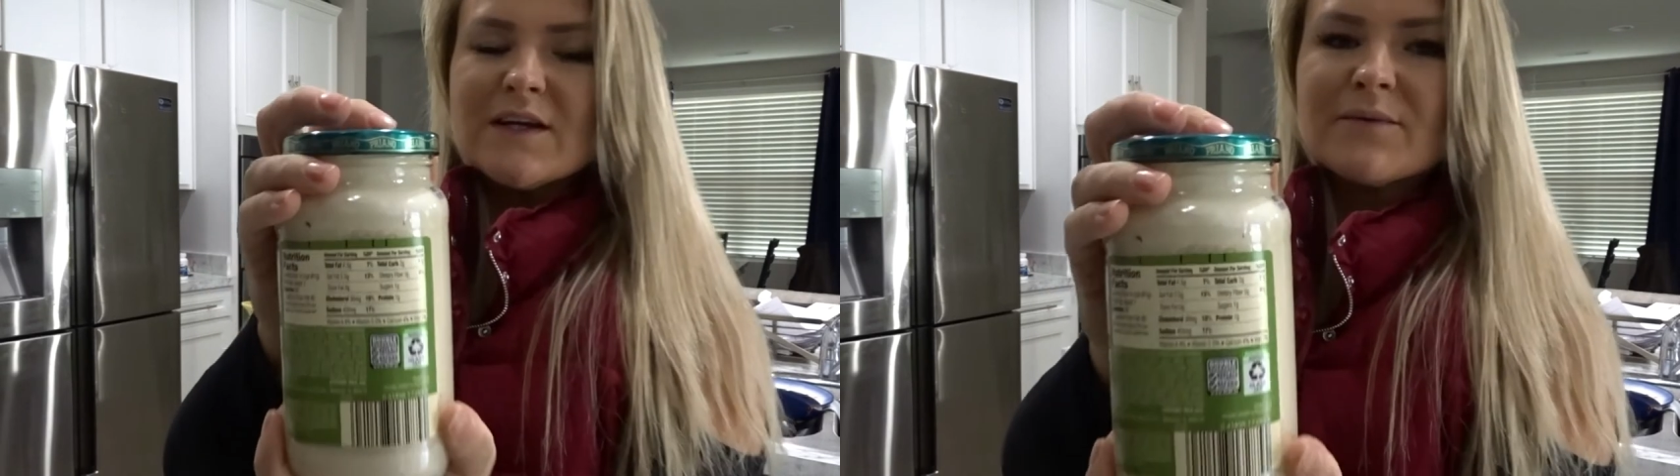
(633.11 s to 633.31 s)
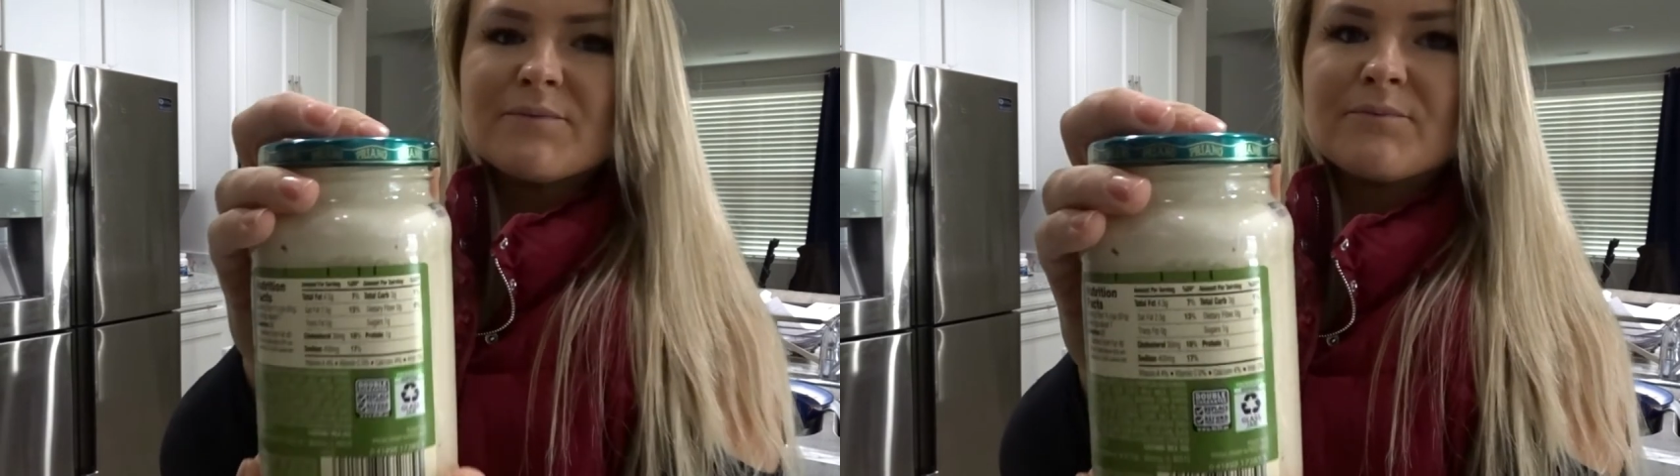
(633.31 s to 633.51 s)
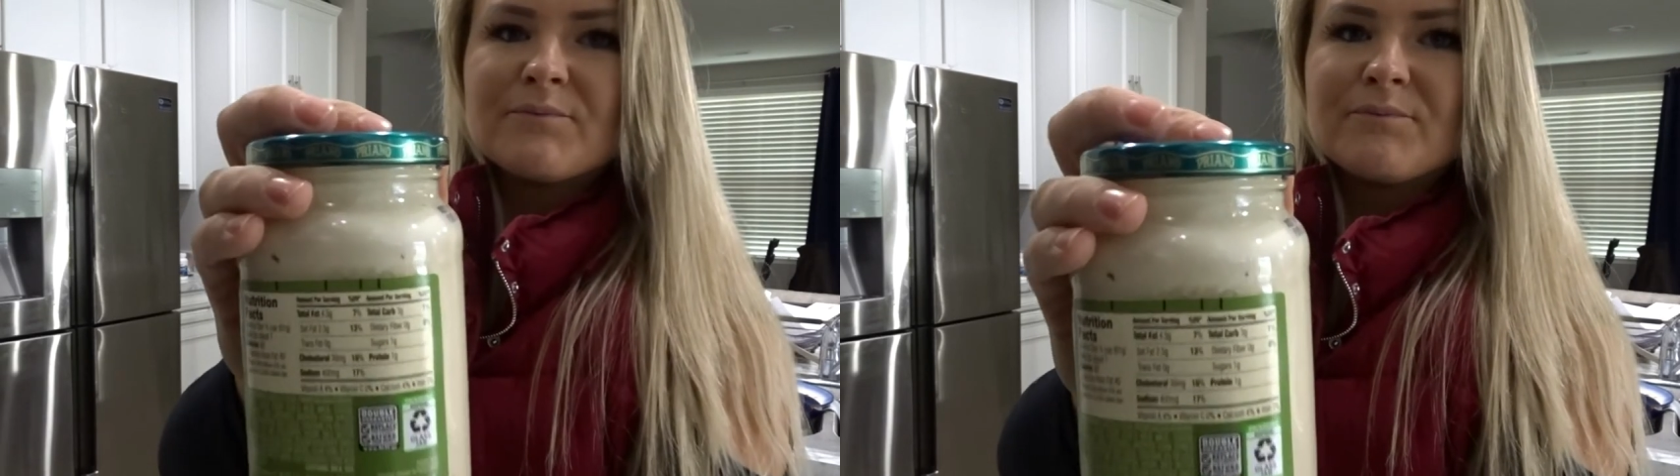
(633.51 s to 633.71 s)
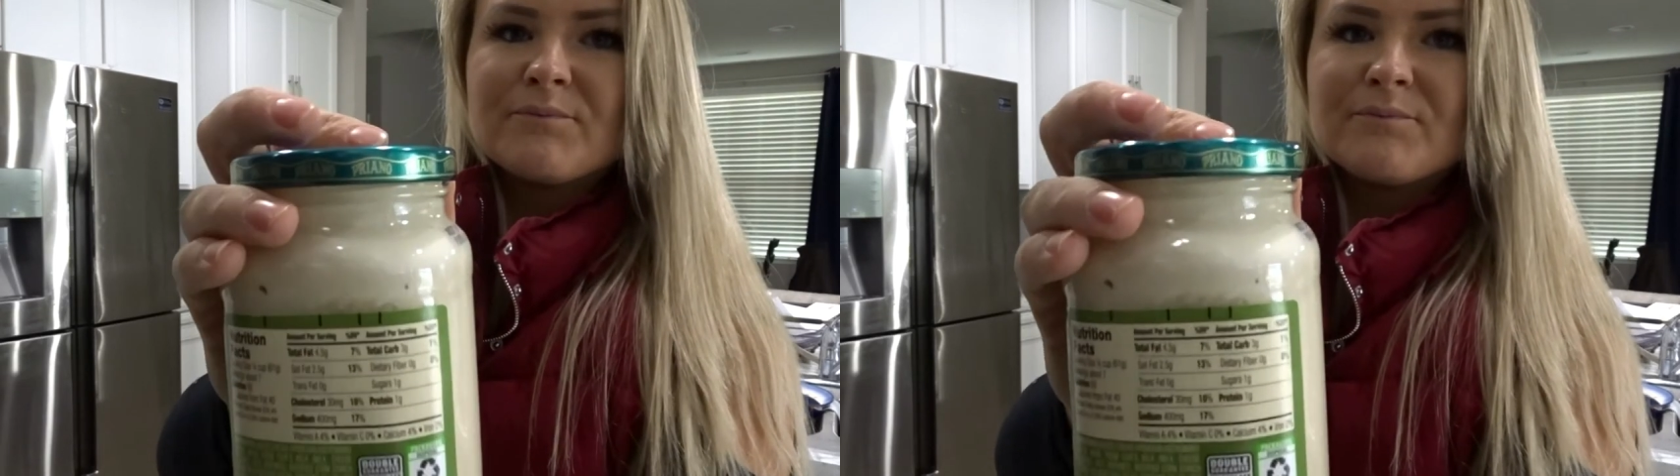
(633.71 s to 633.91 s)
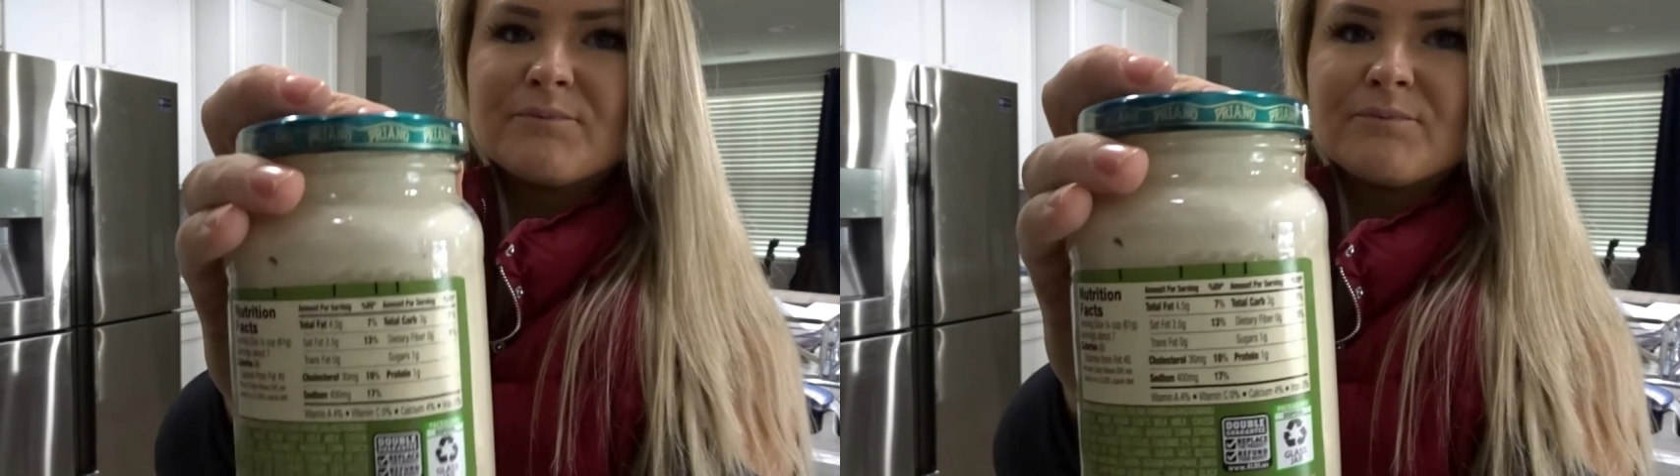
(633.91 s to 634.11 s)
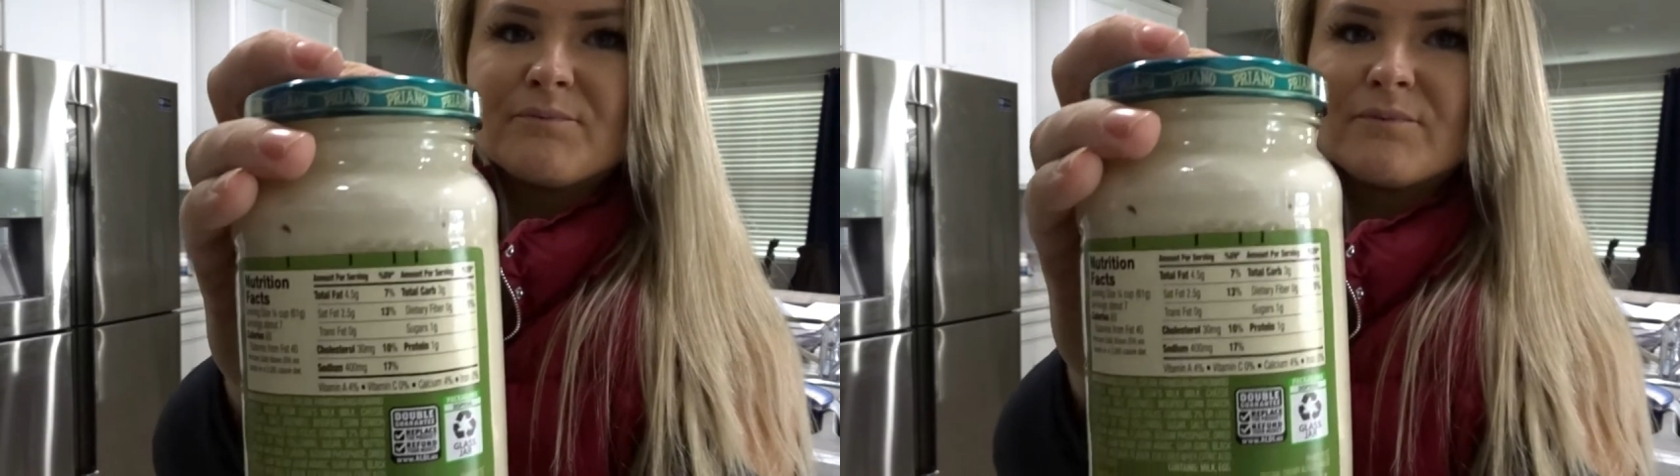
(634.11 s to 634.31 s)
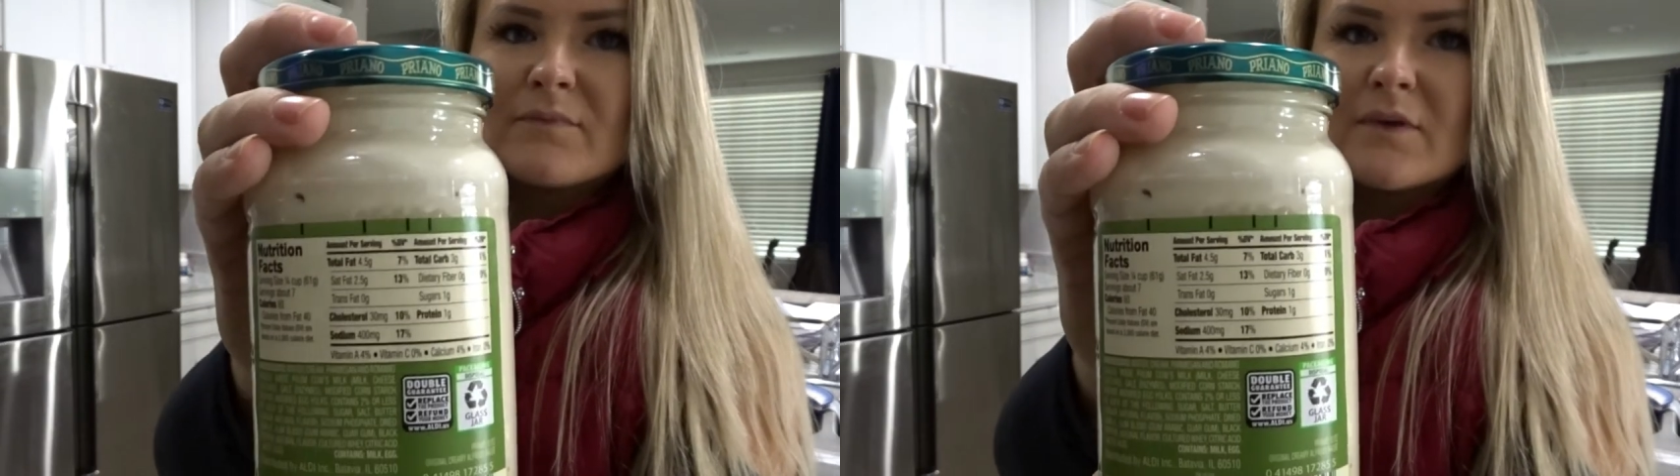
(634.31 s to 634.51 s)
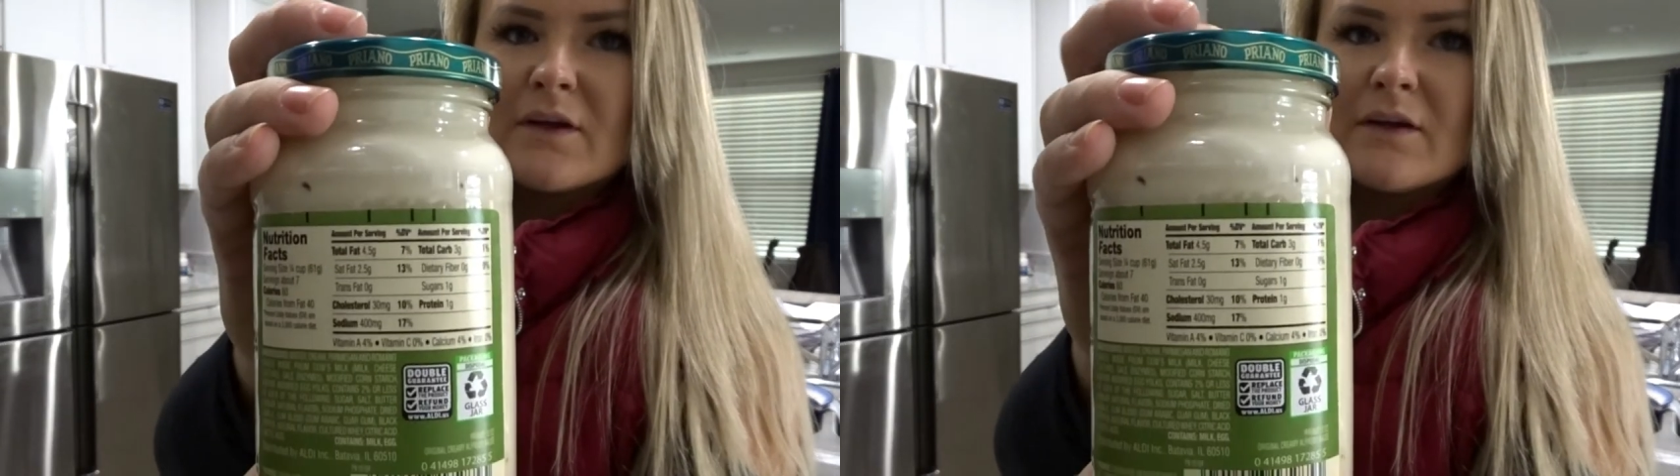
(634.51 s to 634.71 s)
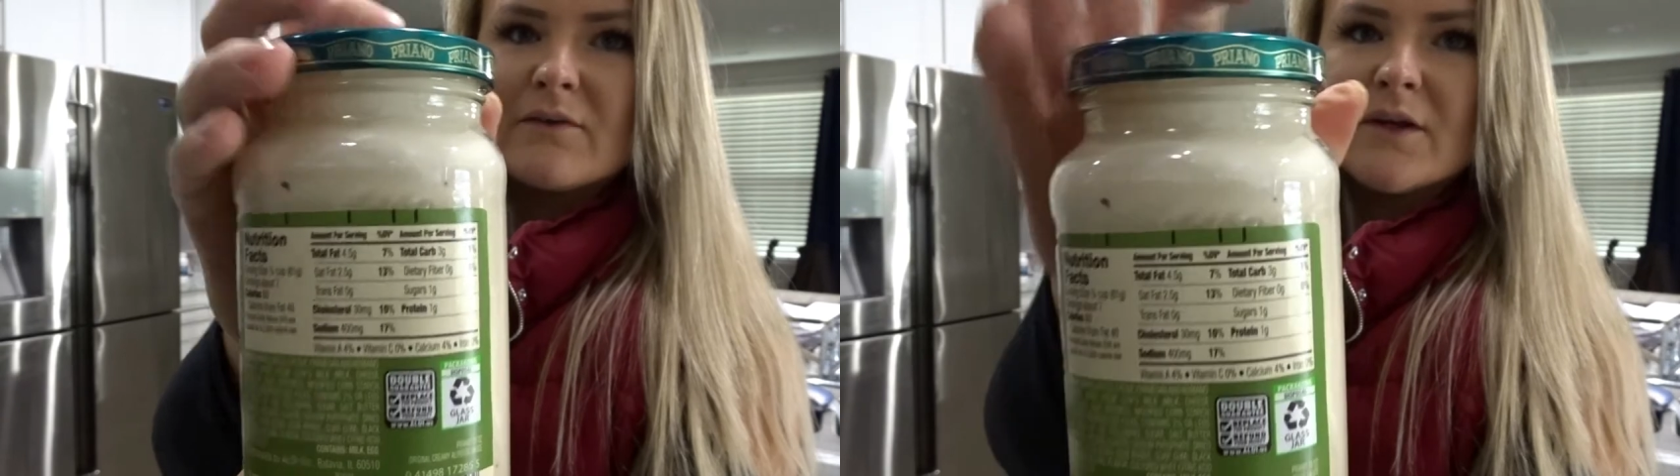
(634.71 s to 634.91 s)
I don't